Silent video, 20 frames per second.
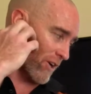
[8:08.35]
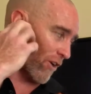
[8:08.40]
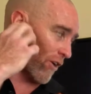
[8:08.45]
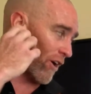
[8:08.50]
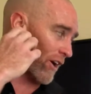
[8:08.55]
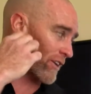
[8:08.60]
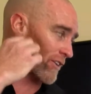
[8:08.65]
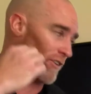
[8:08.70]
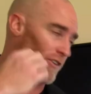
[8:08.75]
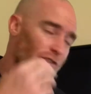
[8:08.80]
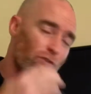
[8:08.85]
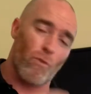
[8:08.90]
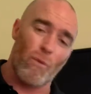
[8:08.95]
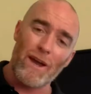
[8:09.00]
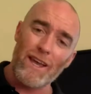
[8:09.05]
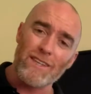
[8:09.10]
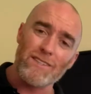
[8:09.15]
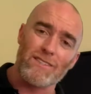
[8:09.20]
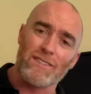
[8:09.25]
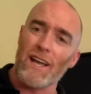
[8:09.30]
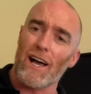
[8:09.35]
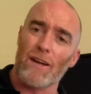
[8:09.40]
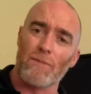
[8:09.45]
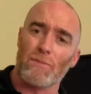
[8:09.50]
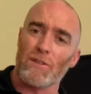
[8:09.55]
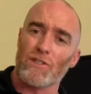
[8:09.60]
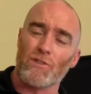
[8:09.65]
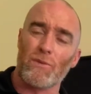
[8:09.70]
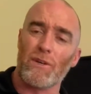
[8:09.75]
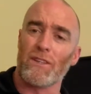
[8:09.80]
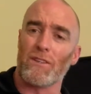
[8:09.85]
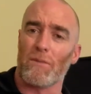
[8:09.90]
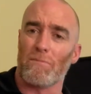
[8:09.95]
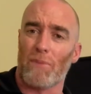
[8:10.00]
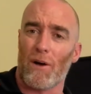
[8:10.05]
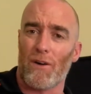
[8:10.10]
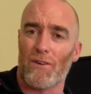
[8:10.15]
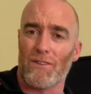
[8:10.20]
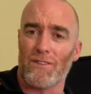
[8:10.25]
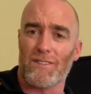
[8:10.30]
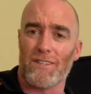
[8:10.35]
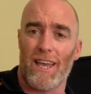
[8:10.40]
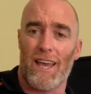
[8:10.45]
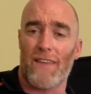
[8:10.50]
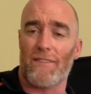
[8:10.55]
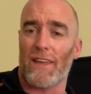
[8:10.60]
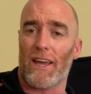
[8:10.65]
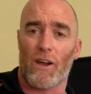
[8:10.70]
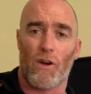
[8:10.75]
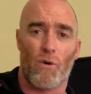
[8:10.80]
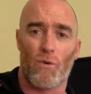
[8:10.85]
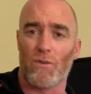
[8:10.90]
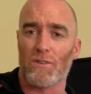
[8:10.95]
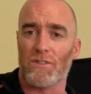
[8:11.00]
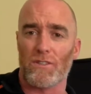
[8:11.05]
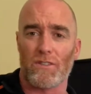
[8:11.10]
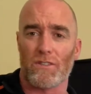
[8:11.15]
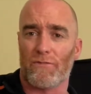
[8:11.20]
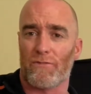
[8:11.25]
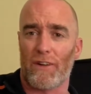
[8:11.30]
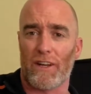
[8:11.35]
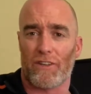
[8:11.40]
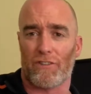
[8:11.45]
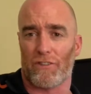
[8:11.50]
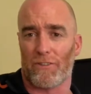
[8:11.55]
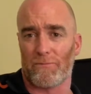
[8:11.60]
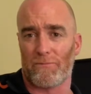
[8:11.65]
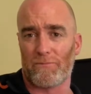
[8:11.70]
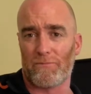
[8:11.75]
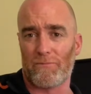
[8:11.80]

cartilage wears down between the bones, and that causes friction.